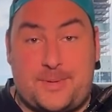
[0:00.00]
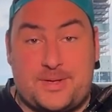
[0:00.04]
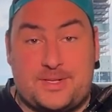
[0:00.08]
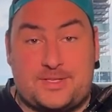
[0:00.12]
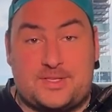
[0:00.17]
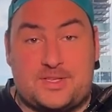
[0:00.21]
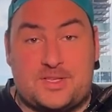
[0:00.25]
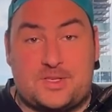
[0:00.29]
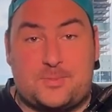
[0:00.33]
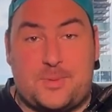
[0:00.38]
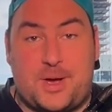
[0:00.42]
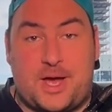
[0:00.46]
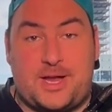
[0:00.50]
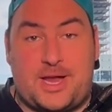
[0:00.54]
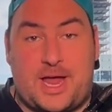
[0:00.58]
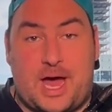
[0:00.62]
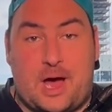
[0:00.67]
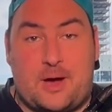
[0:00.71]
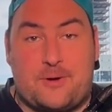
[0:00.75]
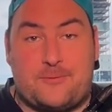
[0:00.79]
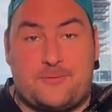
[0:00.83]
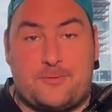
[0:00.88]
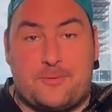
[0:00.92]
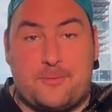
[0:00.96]
business by
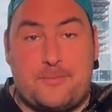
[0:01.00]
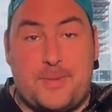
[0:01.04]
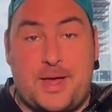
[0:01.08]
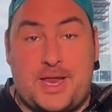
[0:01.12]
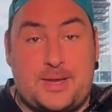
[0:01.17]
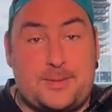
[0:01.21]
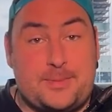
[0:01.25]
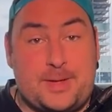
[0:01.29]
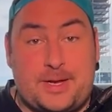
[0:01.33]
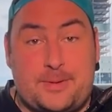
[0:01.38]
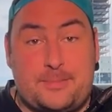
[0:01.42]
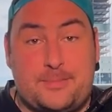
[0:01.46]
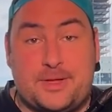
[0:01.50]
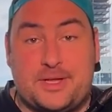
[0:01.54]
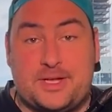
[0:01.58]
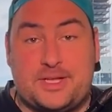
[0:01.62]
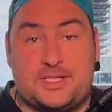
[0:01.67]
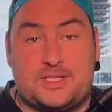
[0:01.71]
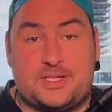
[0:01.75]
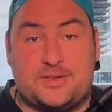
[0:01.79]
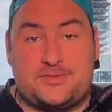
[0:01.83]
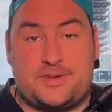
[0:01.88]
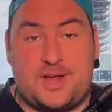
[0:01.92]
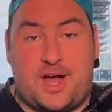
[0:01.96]
now for many, many
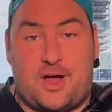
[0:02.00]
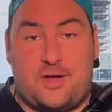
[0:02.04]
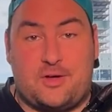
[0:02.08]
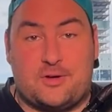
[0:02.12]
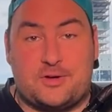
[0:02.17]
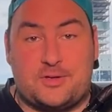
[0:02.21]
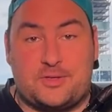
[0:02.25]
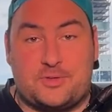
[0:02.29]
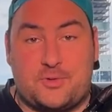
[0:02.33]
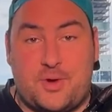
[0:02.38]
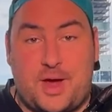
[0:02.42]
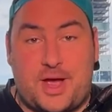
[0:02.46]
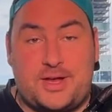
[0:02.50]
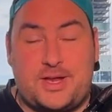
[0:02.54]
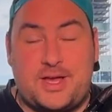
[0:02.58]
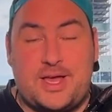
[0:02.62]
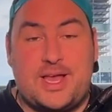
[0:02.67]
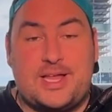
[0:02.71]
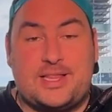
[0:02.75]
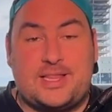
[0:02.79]
millions of dollars, right?